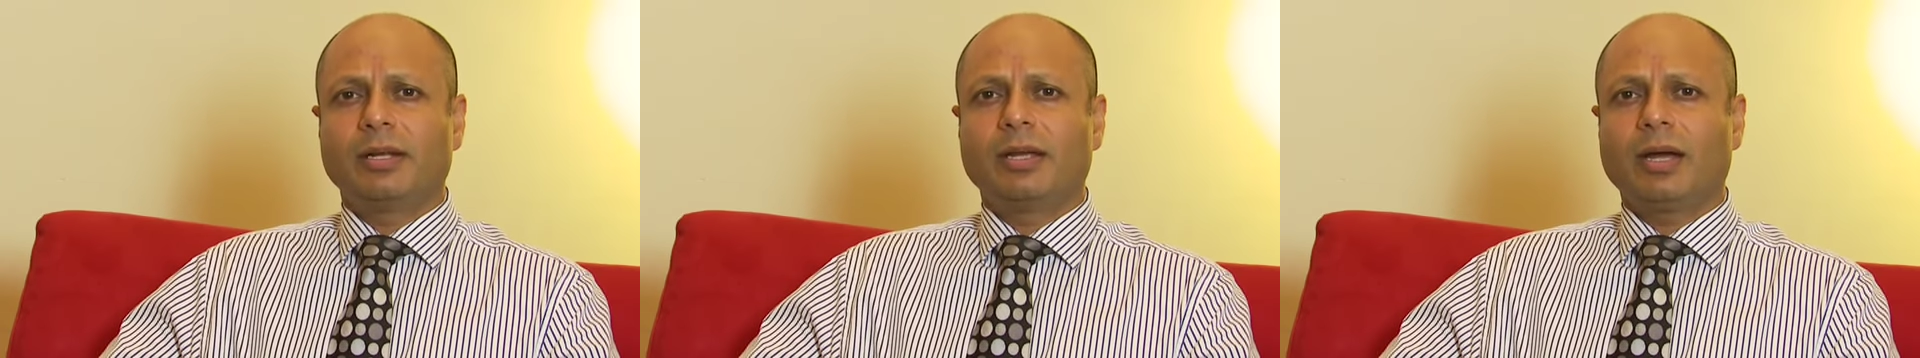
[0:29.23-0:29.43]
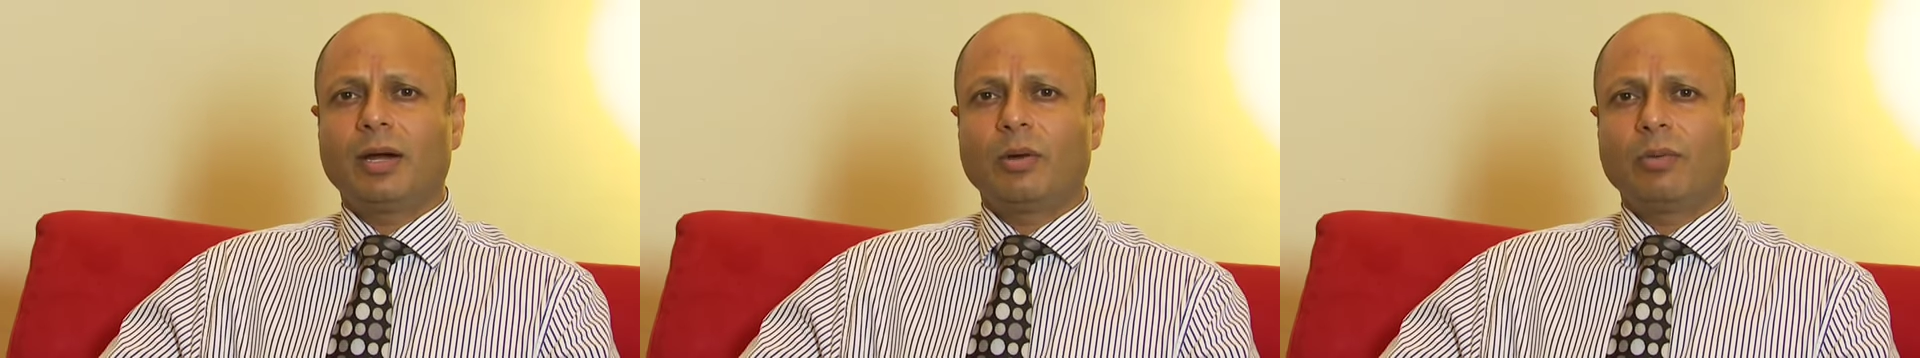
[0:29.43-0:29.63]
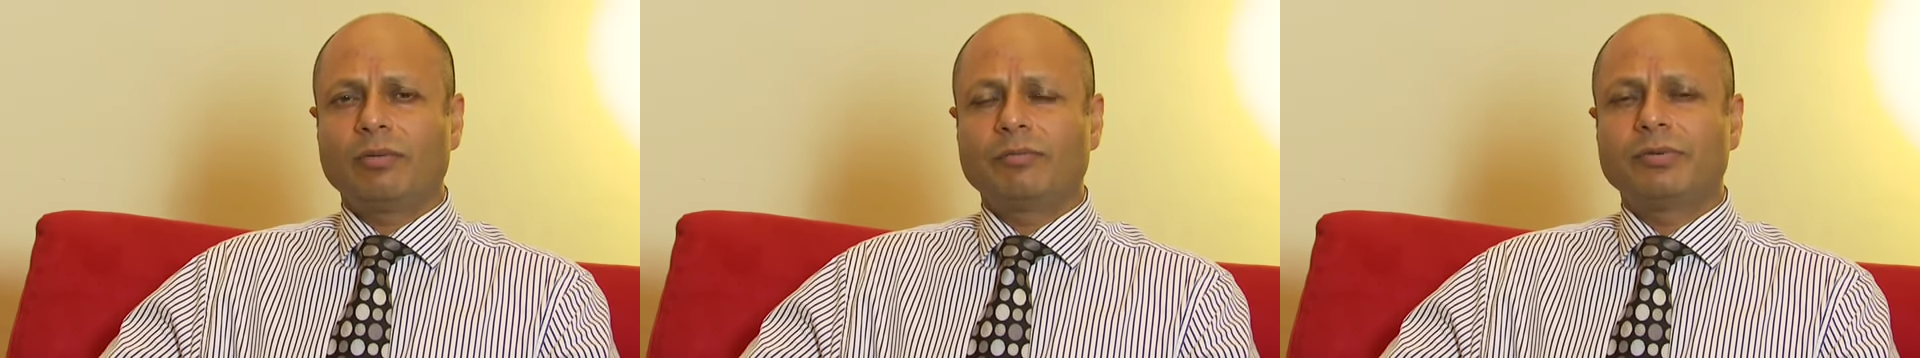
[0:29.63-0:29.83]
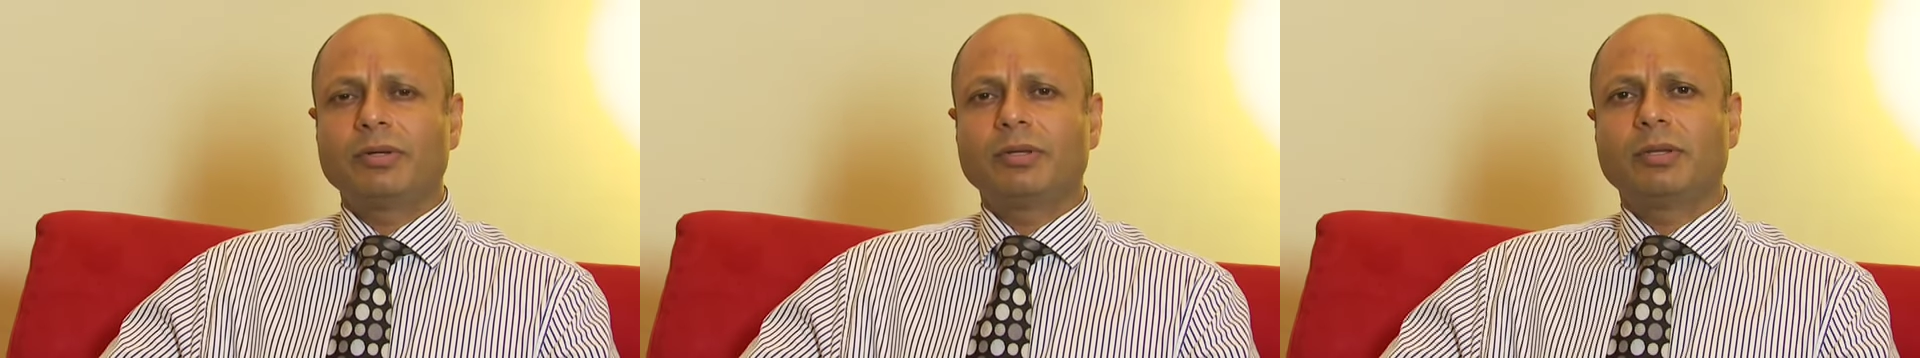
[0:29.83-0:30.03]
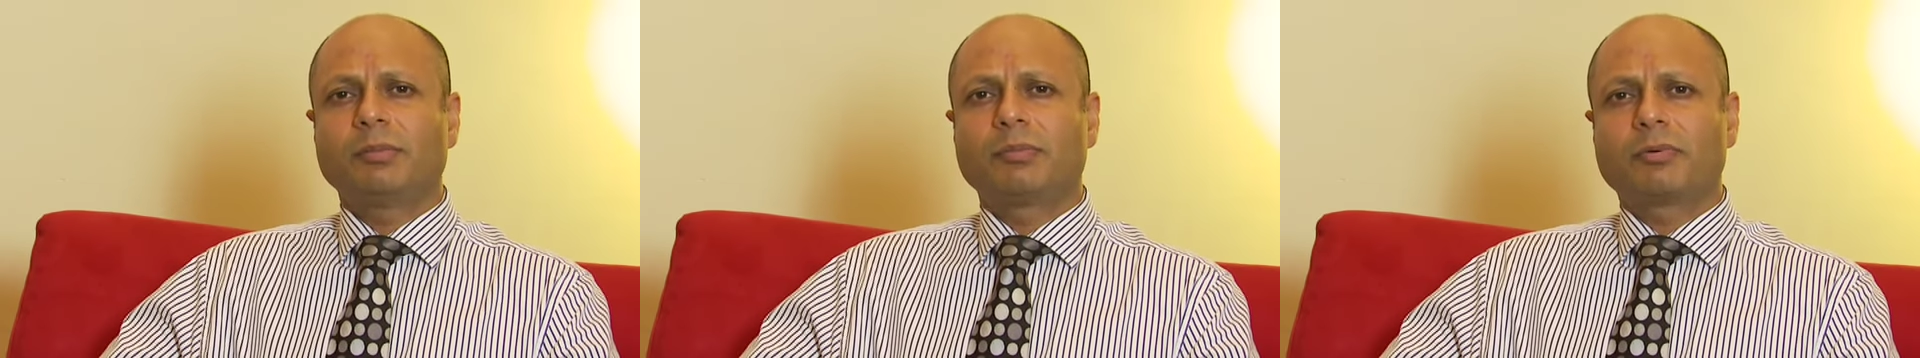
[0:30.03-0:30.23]
However,
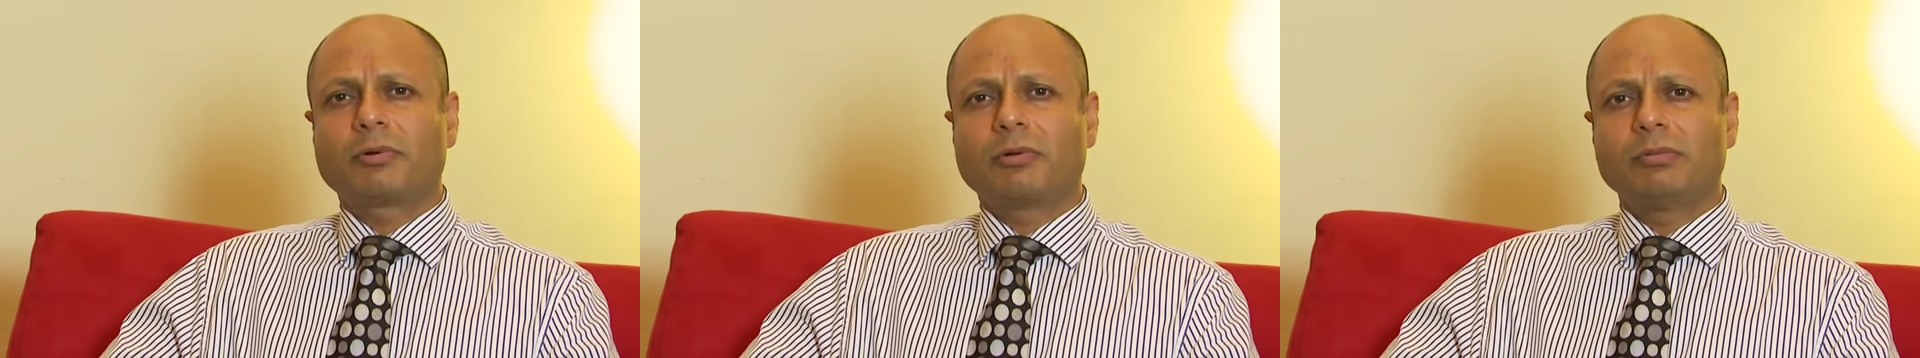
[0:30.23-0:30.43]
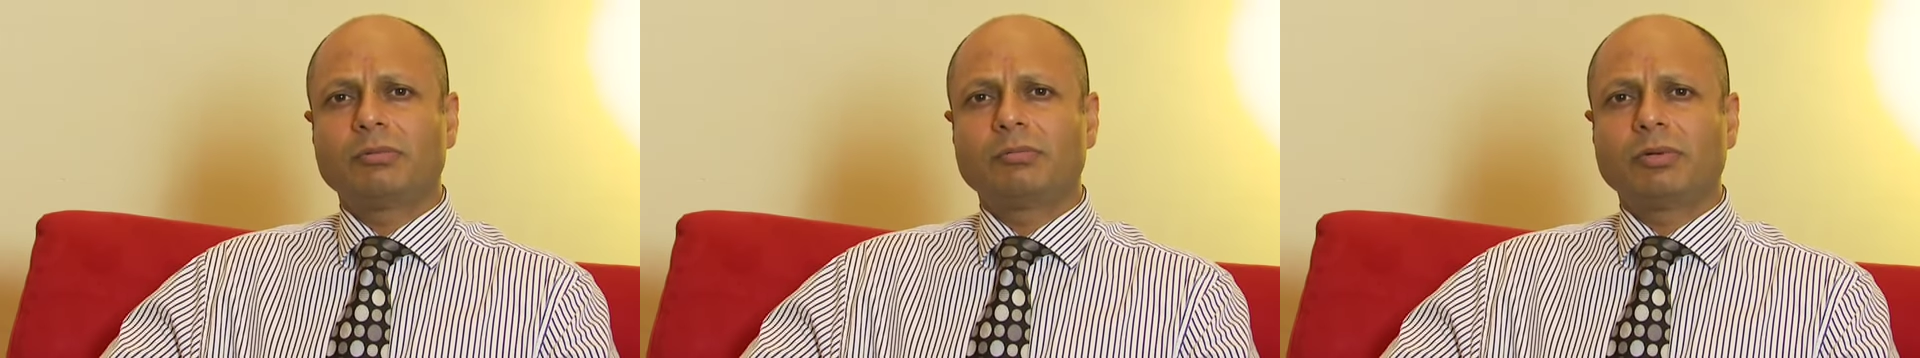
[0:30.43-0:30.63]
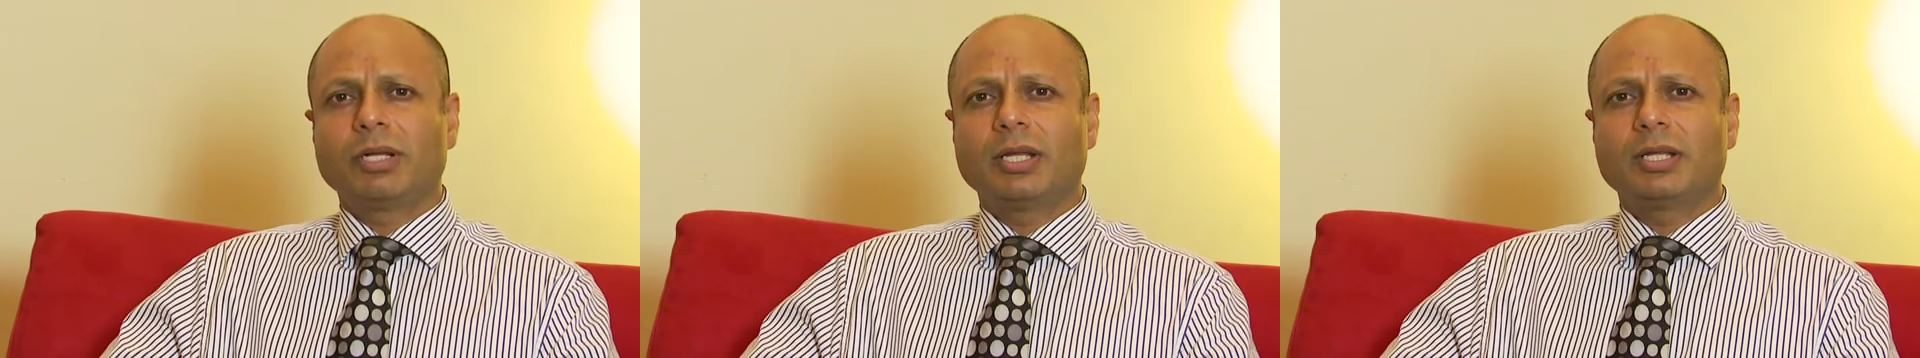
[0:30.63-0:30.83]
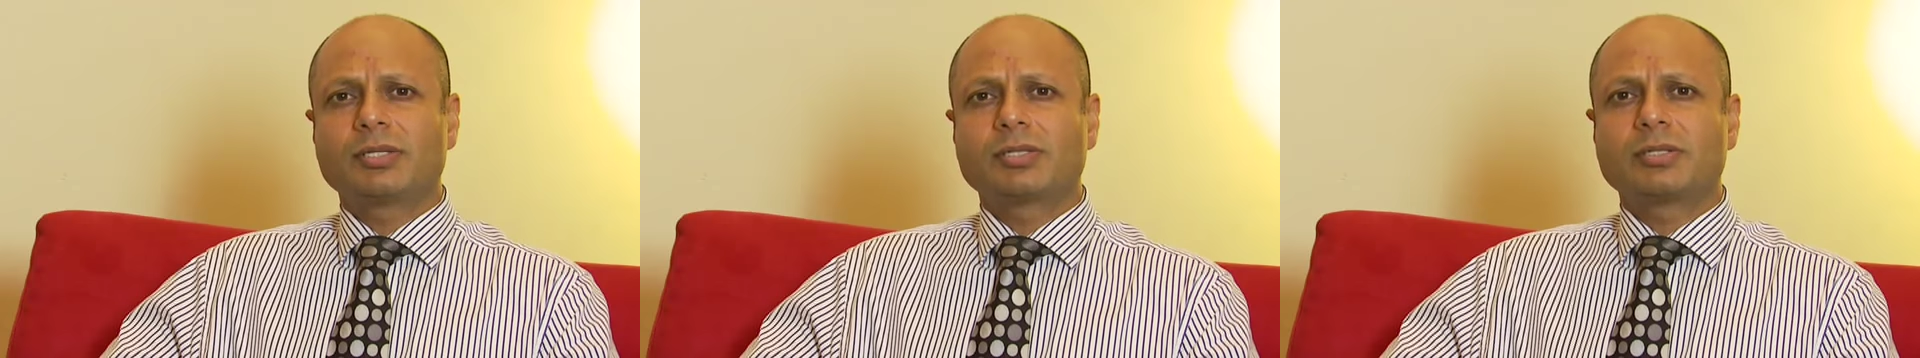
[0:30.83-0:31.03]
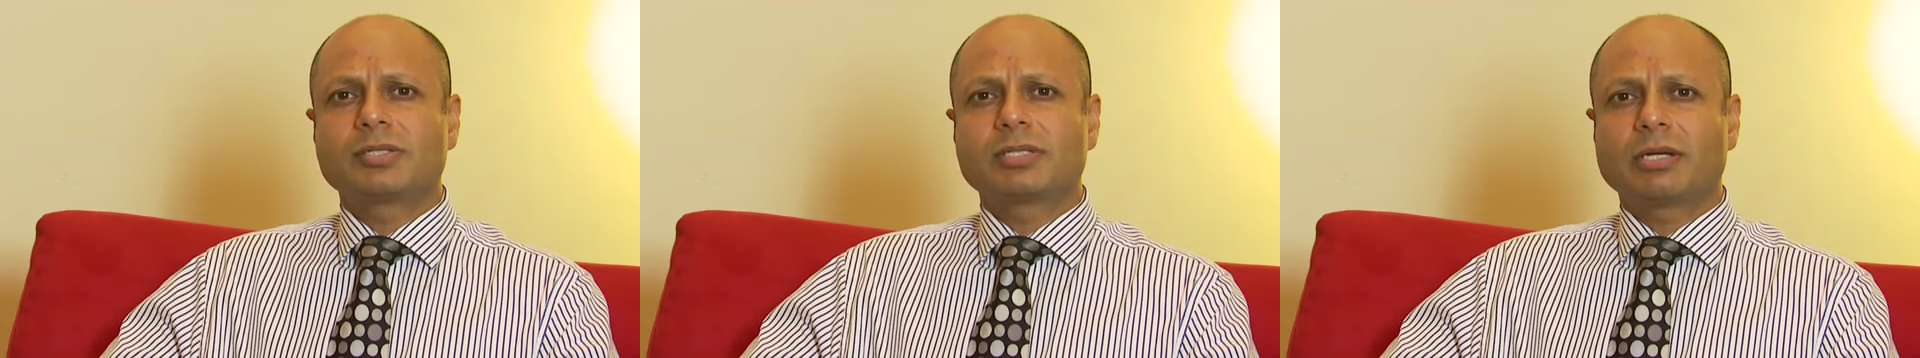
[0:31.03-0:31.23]
the problem relates
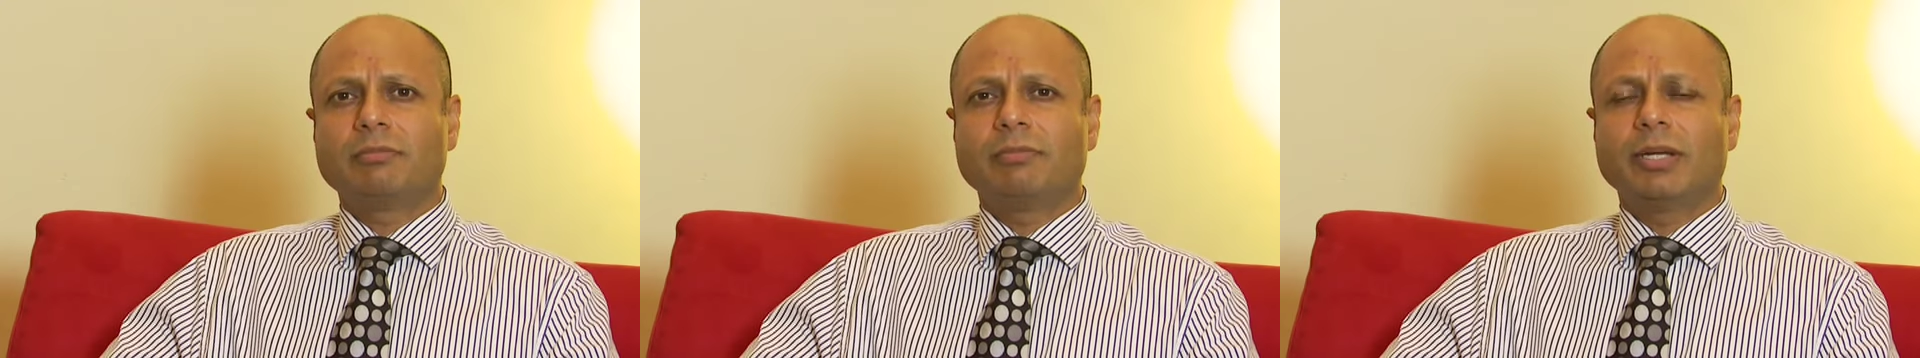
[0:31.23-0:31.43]
to some